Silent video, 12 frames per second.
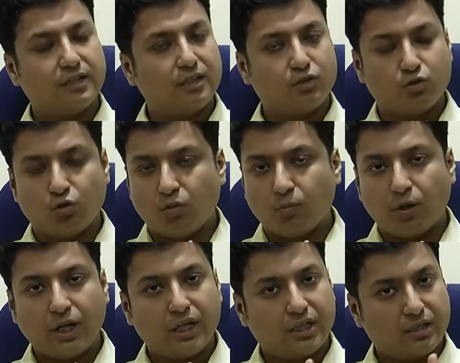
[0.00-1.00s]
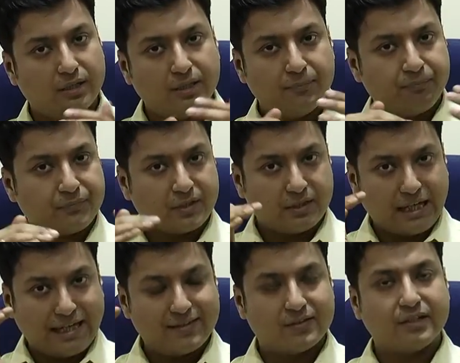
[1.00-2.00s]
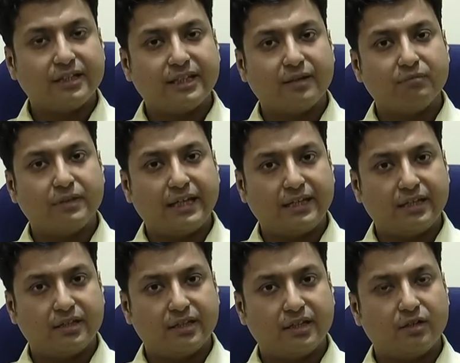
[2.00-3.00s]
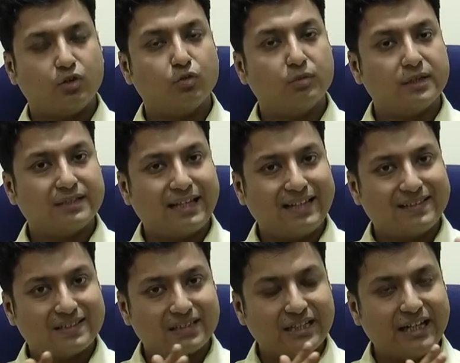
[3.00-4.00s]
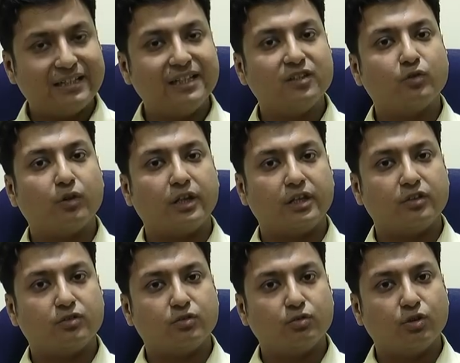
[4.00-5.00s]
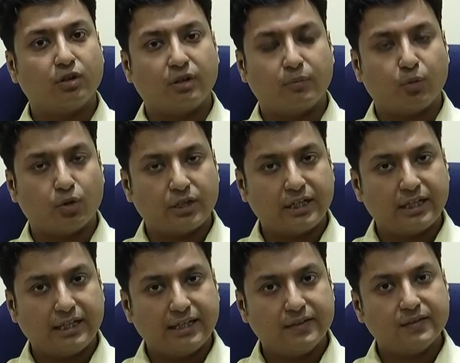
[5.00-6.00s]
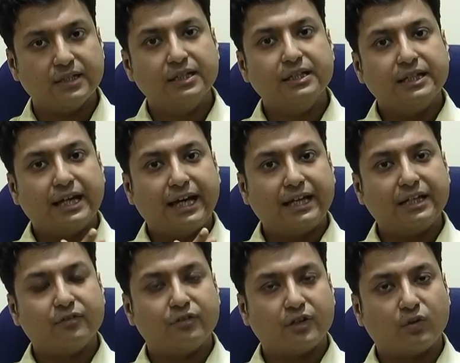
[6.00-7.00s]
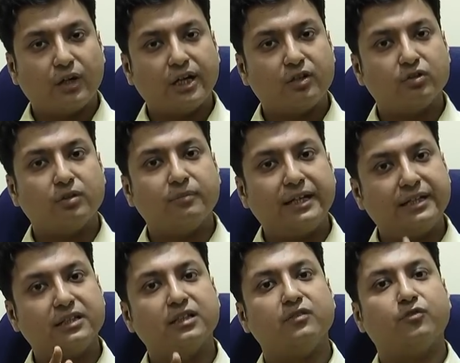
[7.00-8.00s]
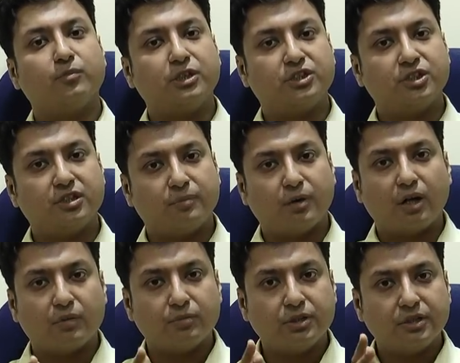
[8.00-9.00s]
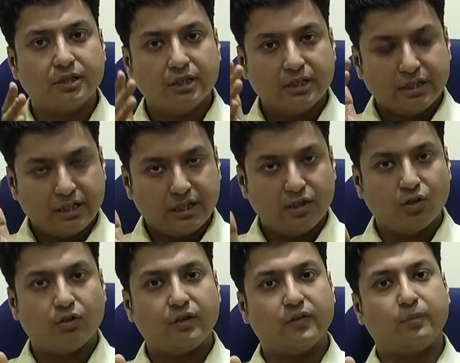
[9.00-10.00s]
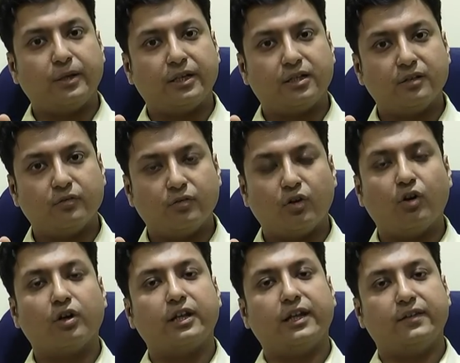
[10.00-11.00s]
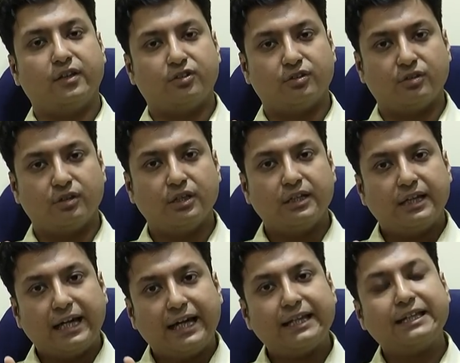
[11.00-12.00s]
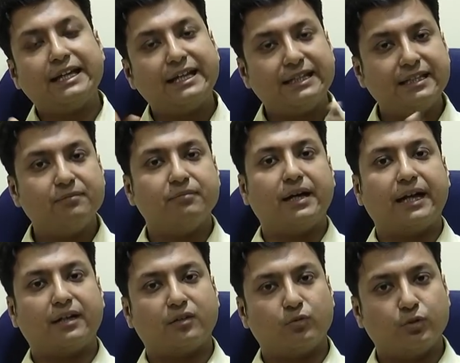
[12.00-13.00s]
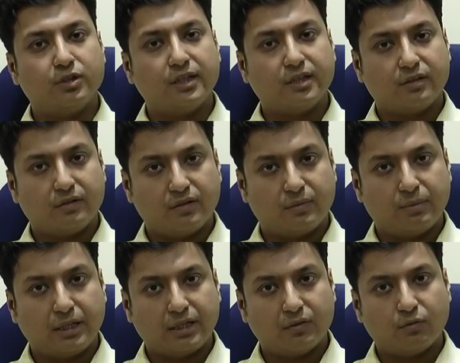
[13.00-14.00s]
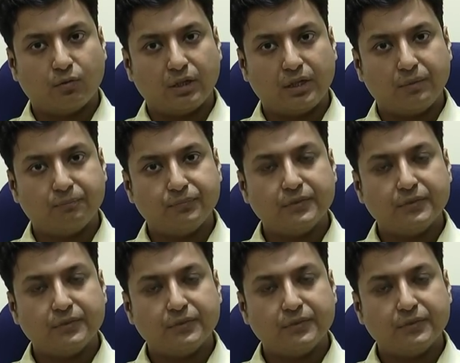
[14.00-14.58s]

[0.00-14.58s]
There is no point answering them then and there. You must escalate these queries to your reporting lines, and if required to the medical information department in your respective organization, and get them back with that respective query.